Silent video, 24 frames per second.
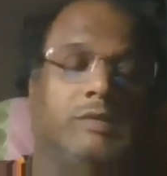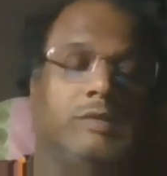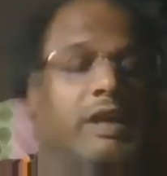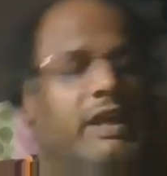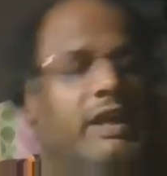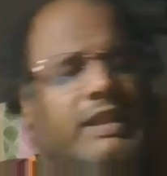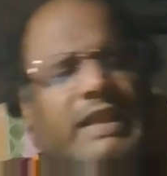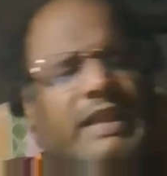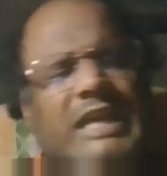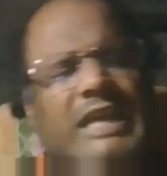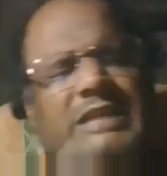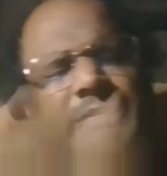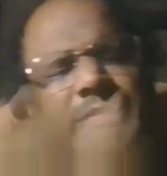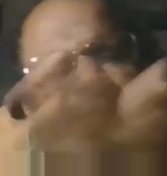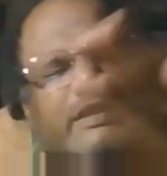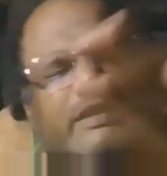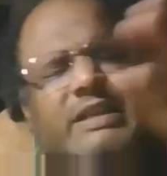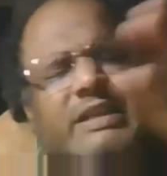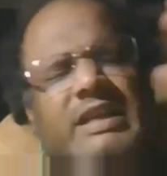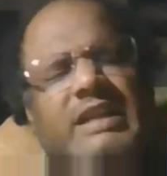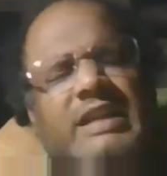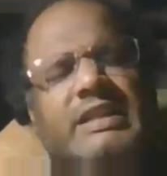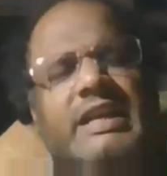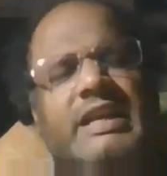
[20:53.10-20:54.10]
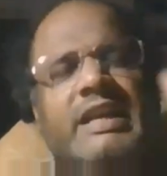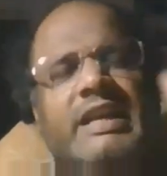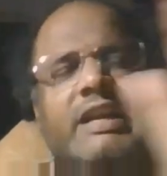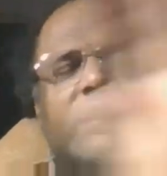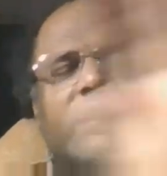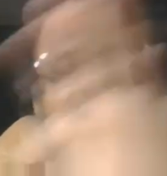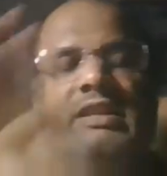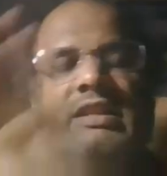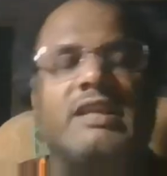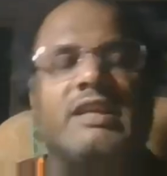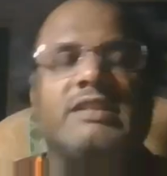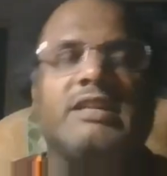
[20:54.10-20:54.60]
In that basically they
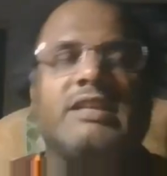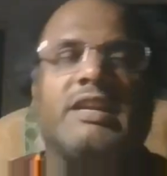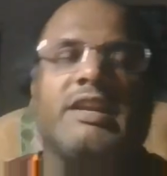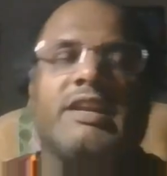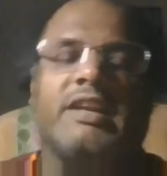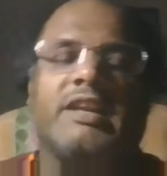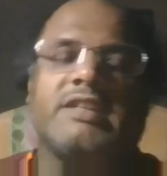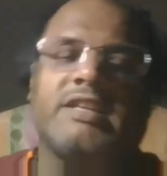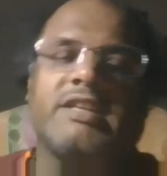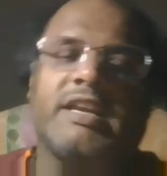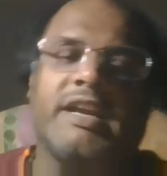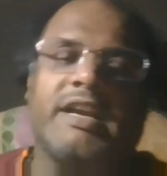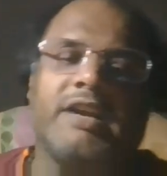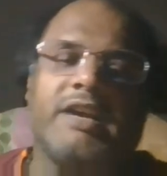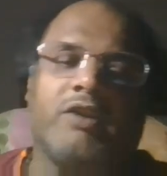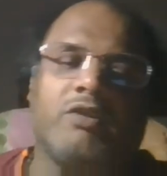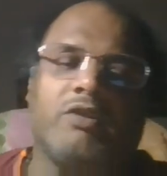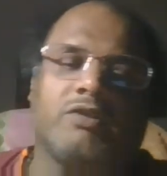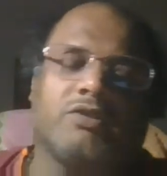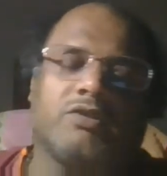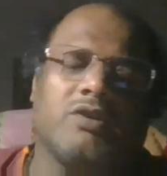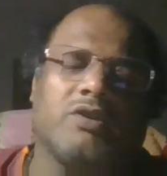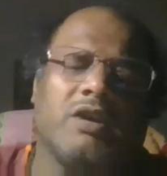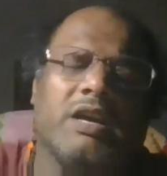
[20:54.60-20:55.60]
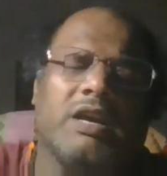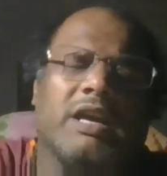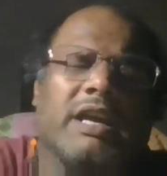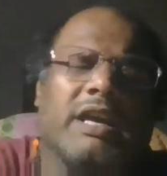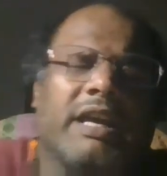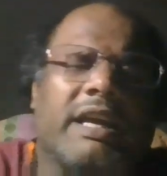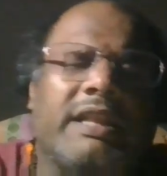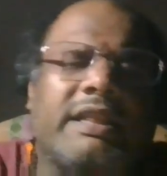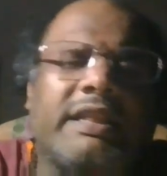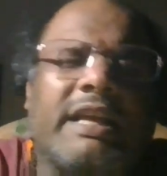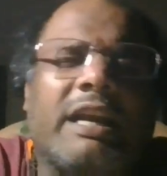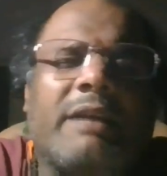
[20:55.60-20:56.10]
done the generation end also.
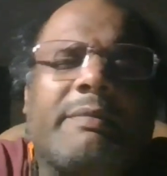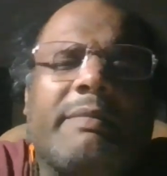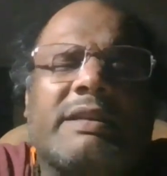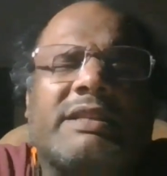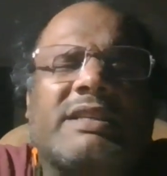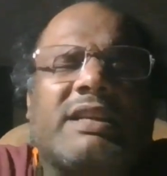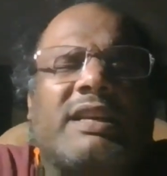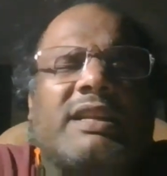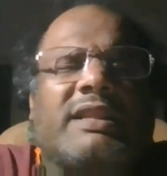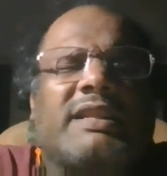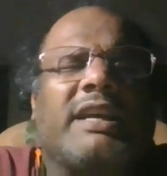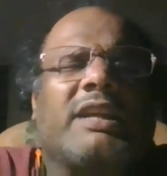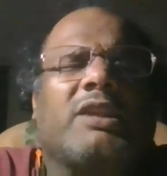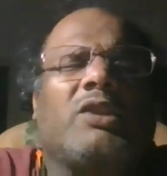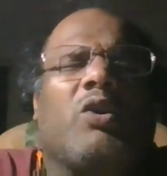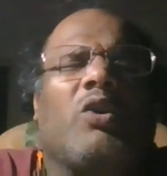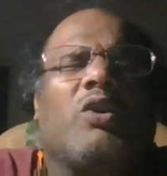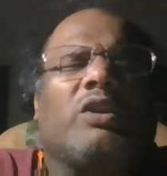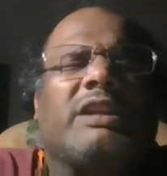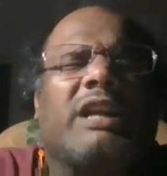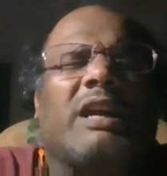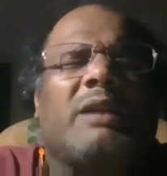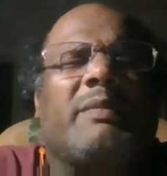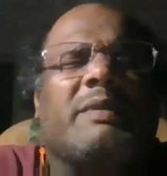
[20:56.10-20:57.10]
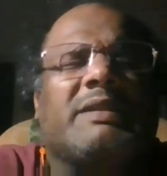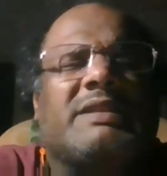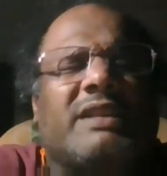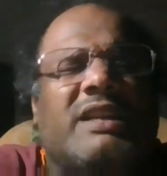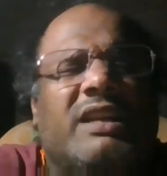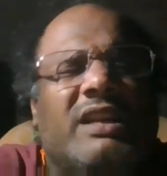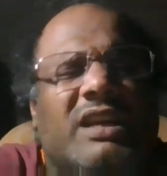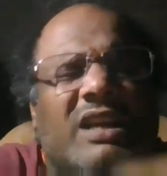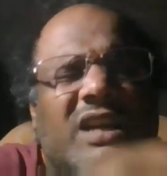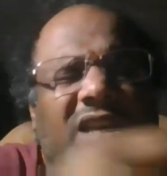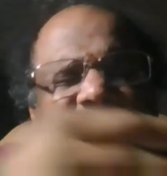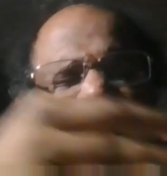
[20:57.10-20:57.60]
In that basically they thought that
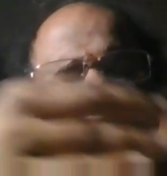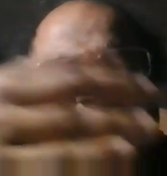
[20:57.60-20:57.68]
basically